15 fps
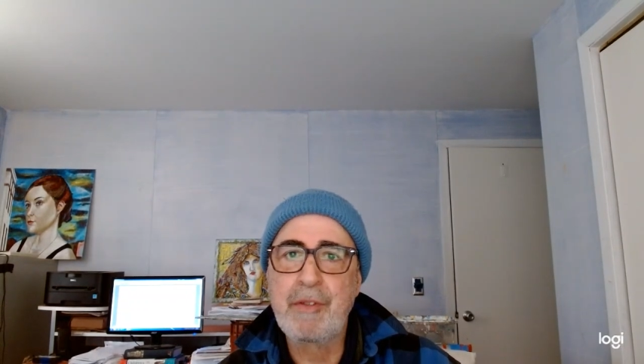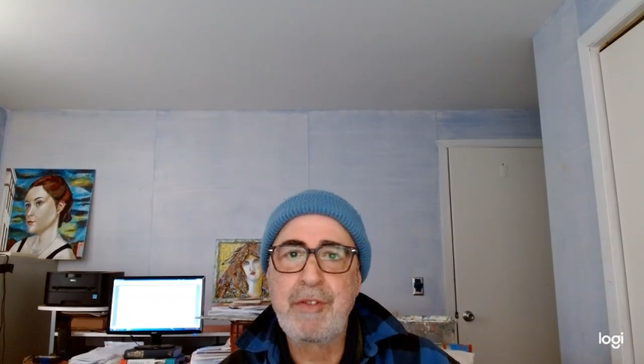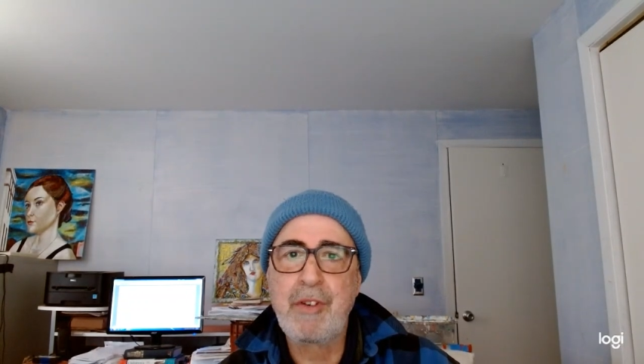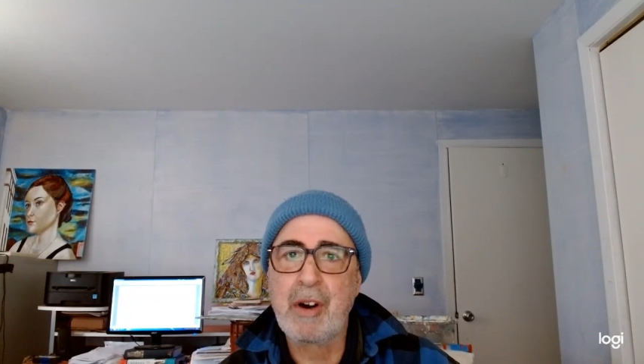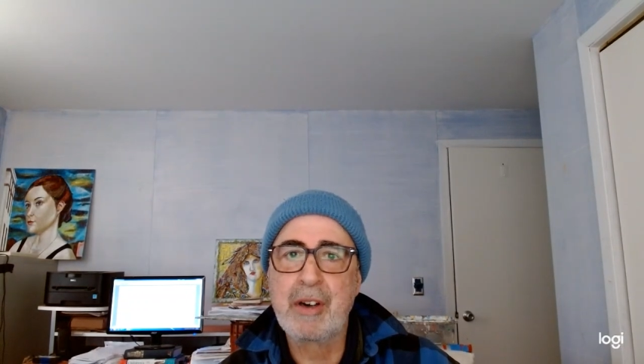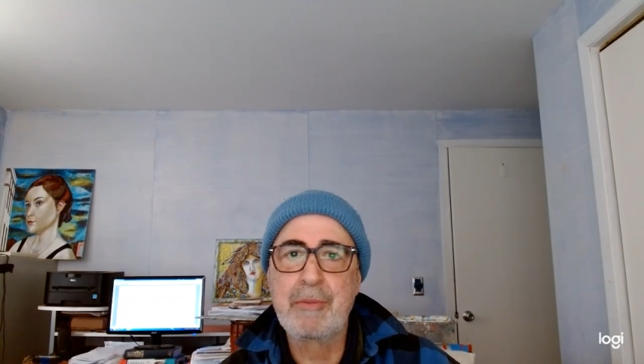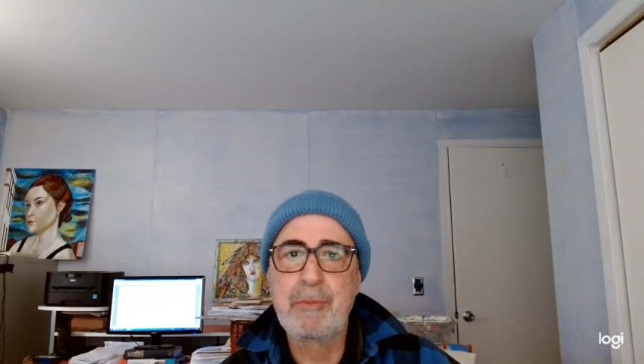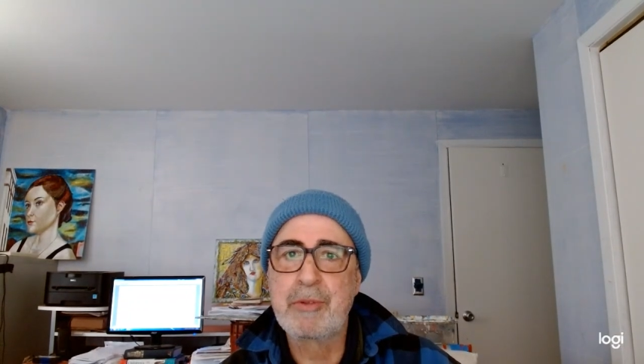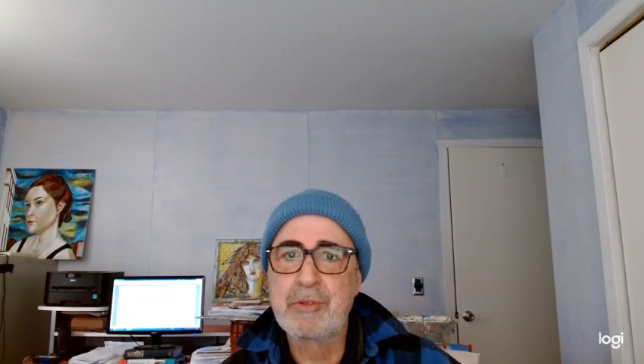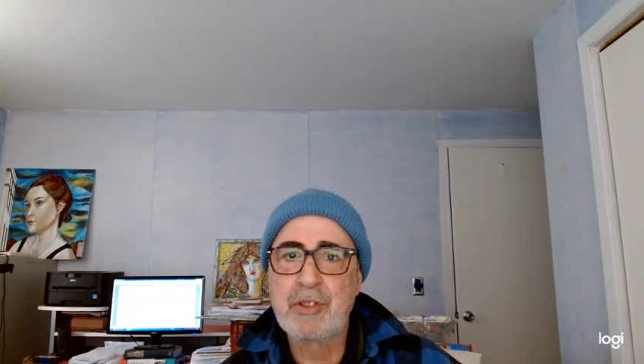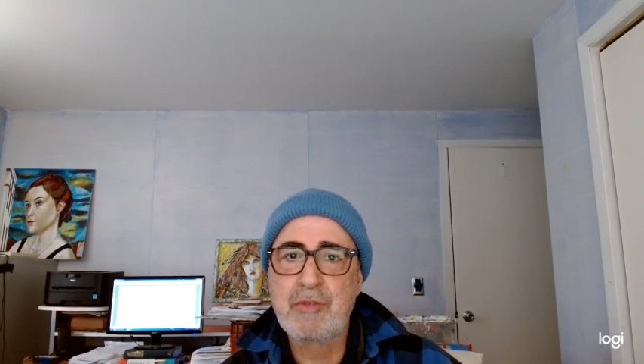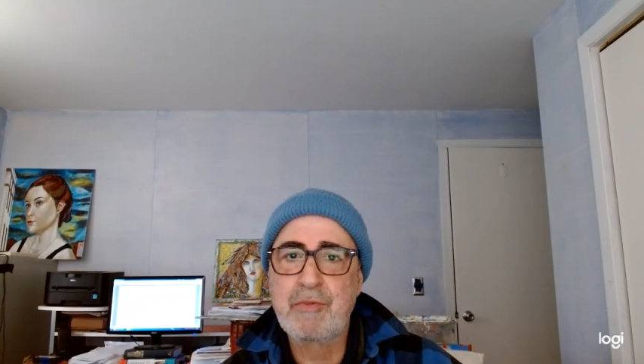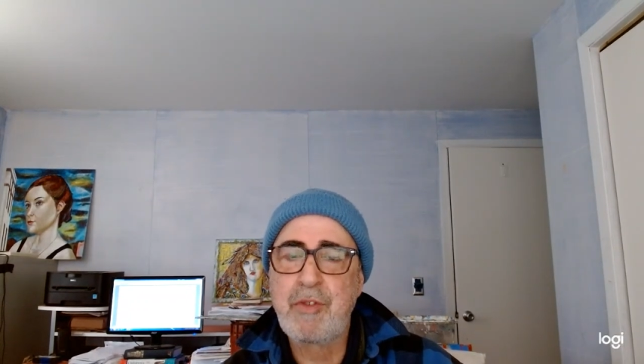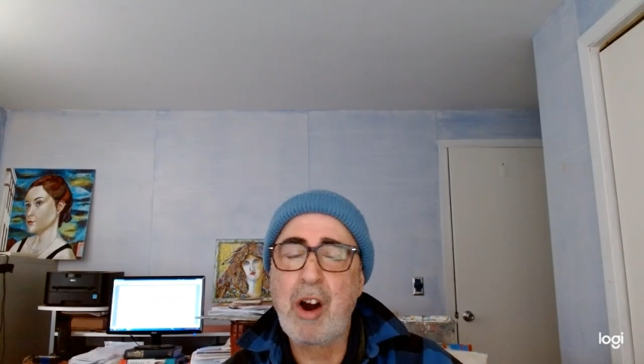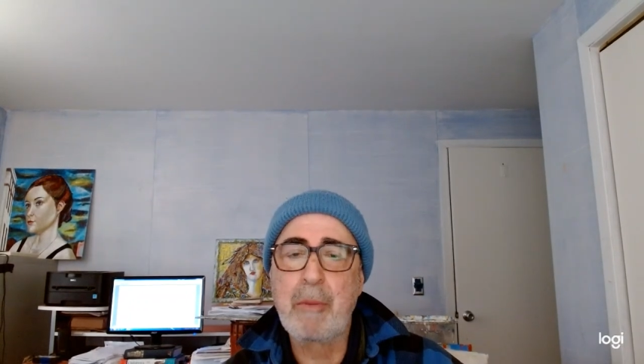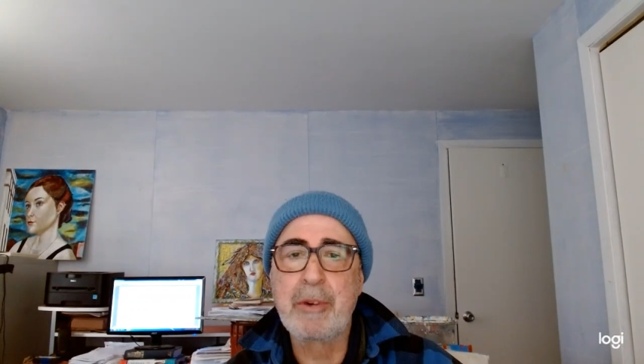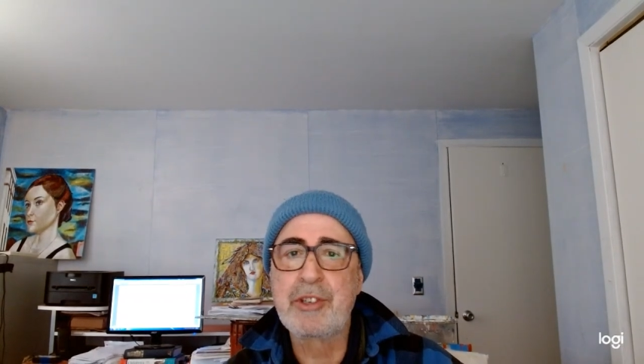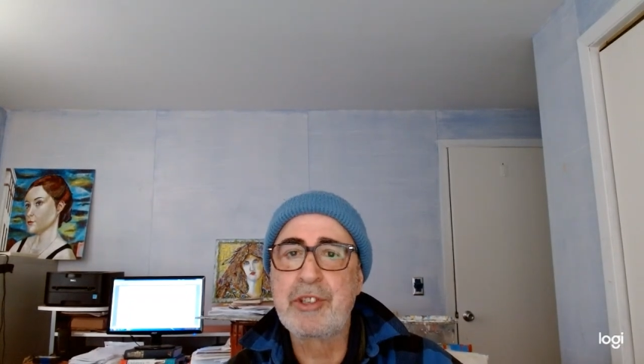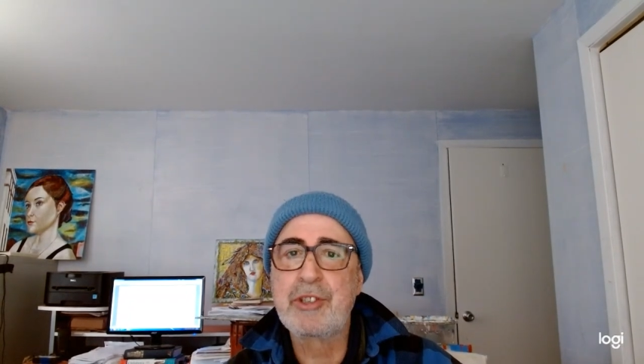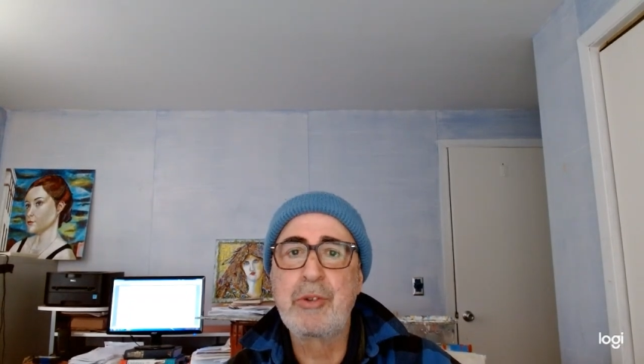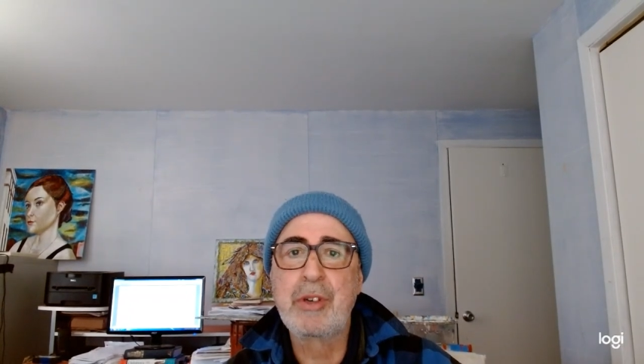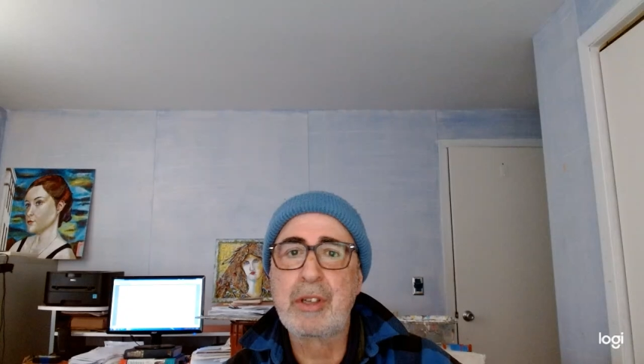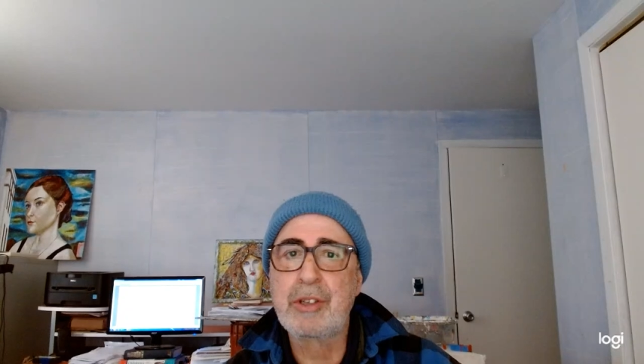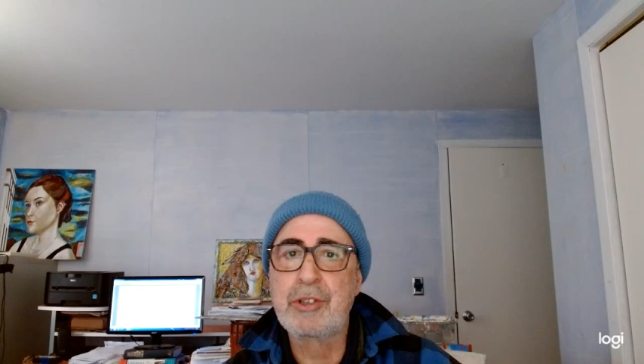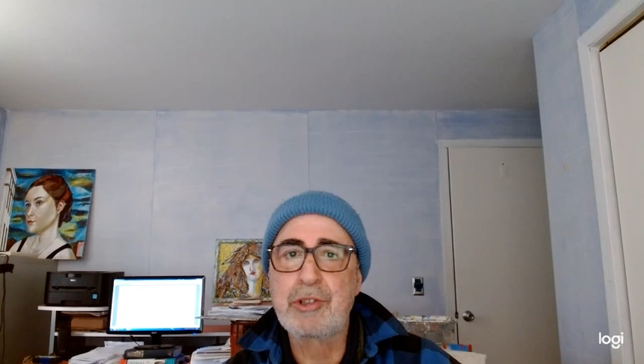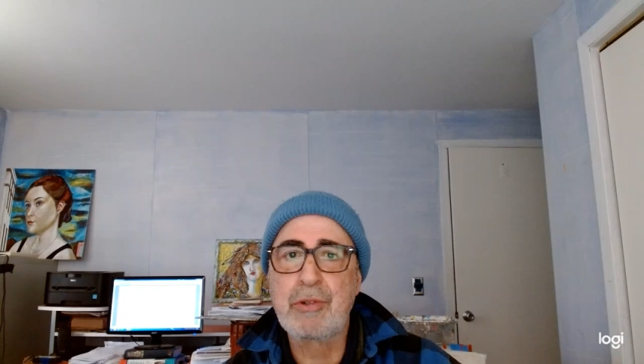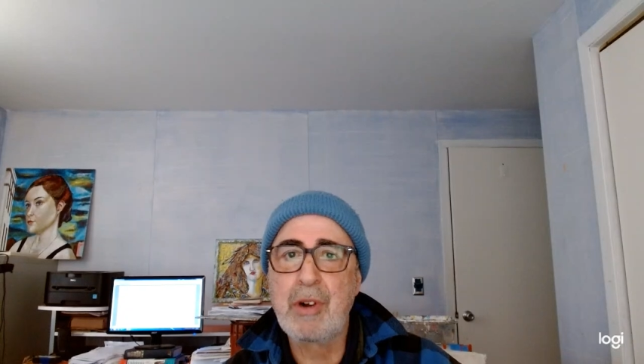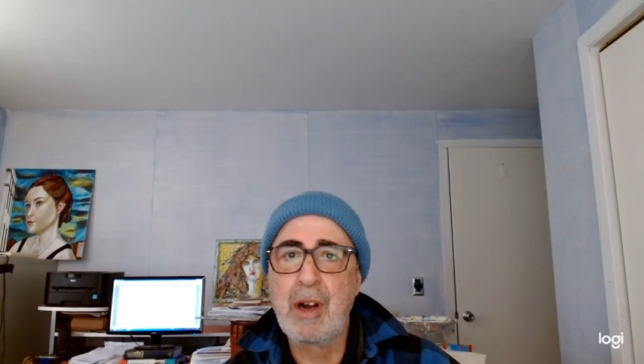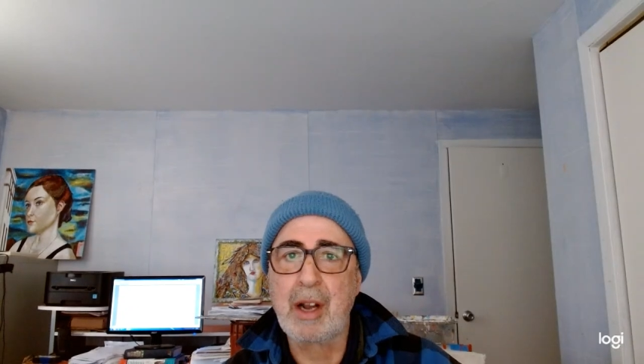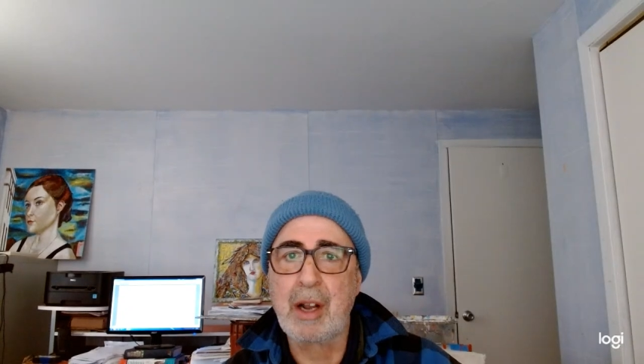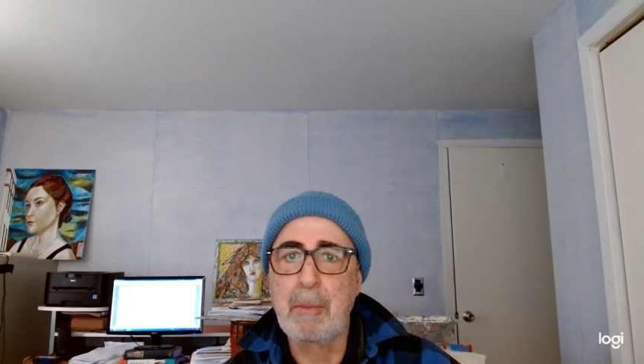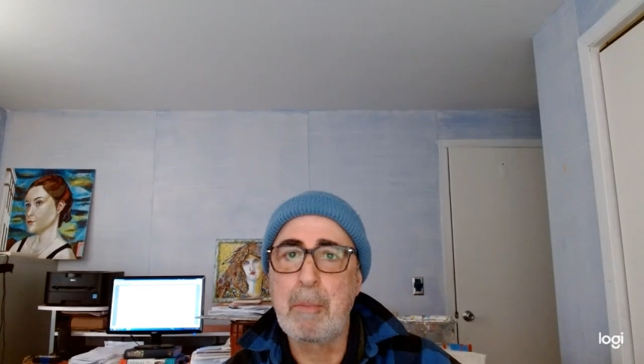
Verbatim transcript: pharmaceutical drug,